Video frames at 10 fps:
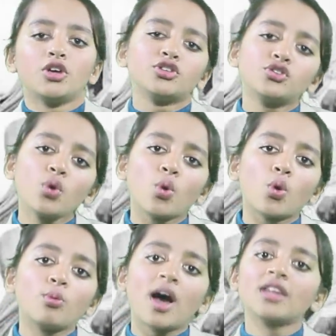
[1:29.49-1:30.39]

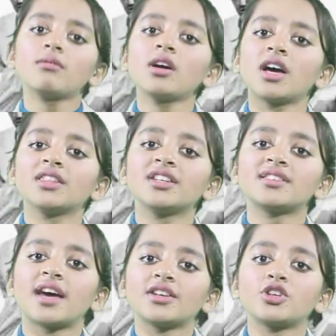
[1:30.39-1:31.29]
So Mahatma Gandhi
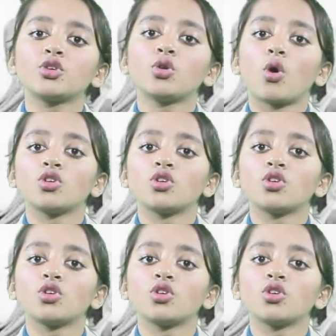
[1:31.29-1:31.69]
decided to